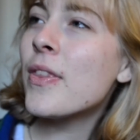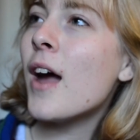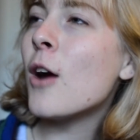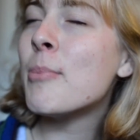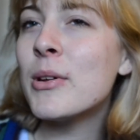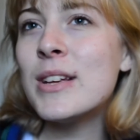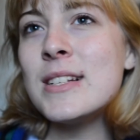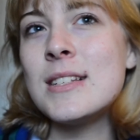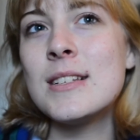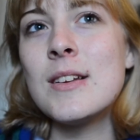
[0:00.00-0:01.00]
Our
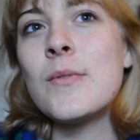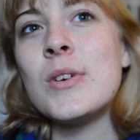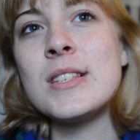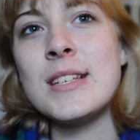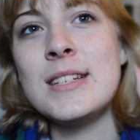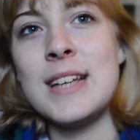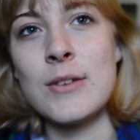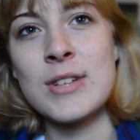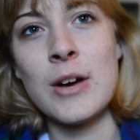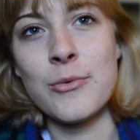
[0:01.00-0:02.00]
building was in
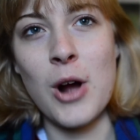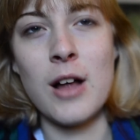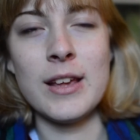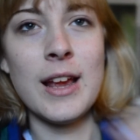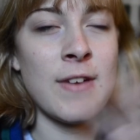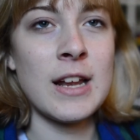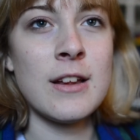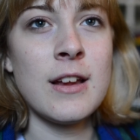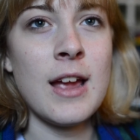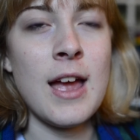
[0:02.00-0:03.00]
downtown Raleigh. If
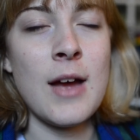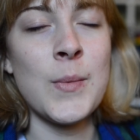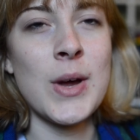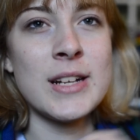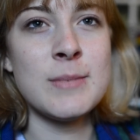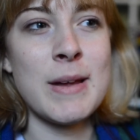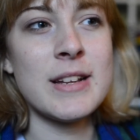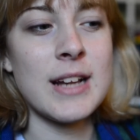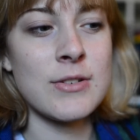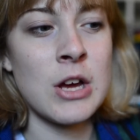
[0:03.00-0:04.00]
anyone has been to
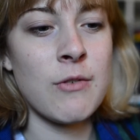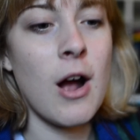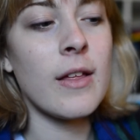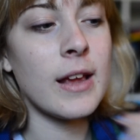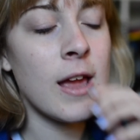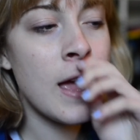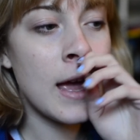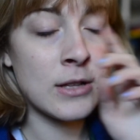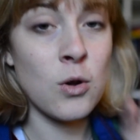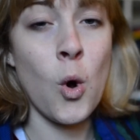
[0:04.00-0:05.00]
downtown Raleigh,
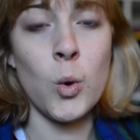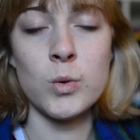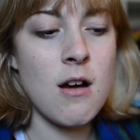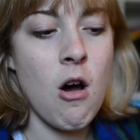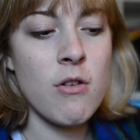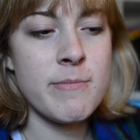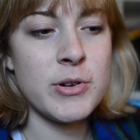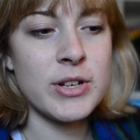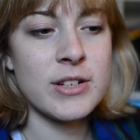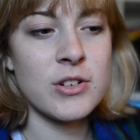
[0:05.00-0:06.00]
it's old. All the
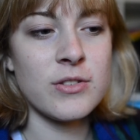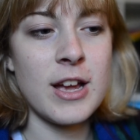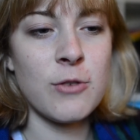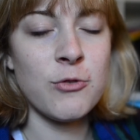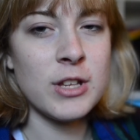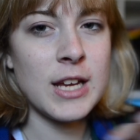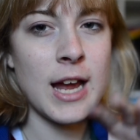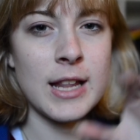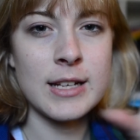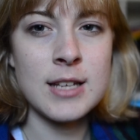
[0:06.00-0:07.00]
buildings are like really
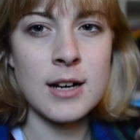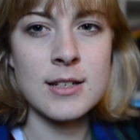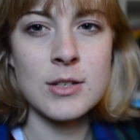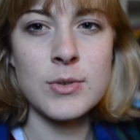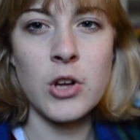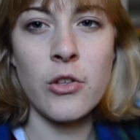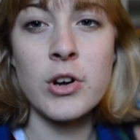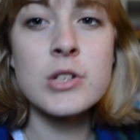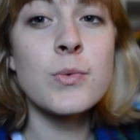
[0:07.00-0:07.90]
kind of like tucked into each other, and